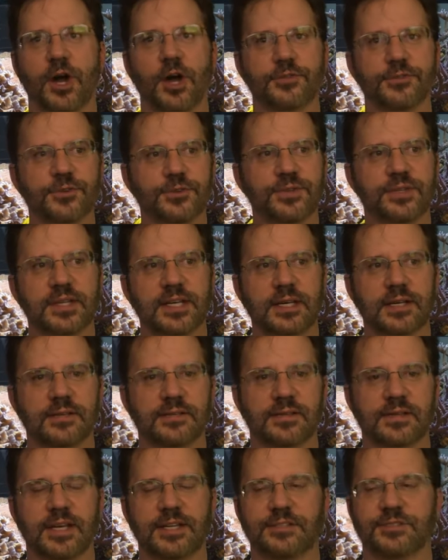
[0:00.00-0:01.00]
other
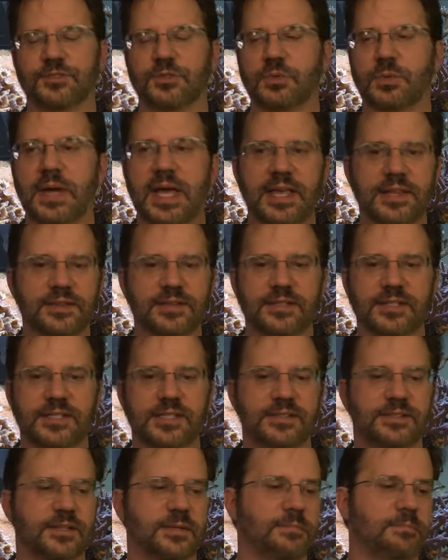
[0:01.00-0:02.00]
things like
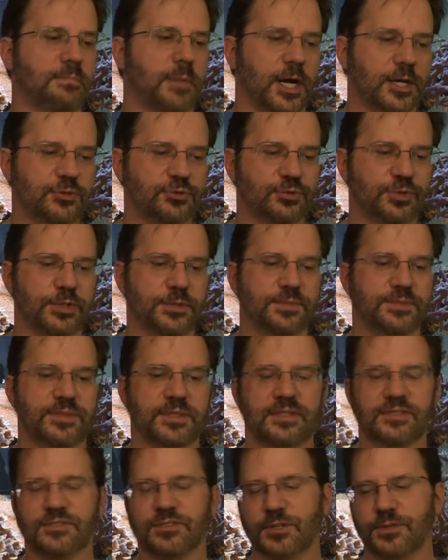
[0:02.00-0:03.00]
zoanthids and mushrooms
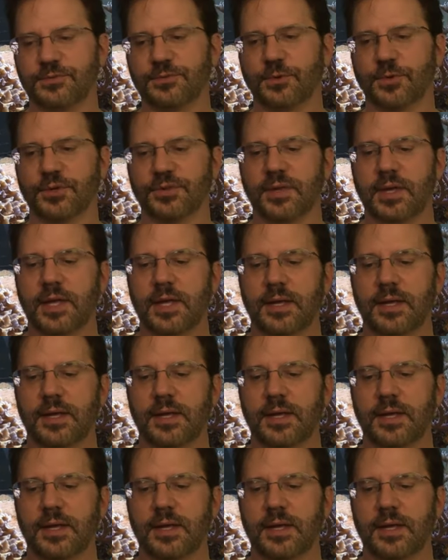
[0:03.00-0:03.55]
and so forth.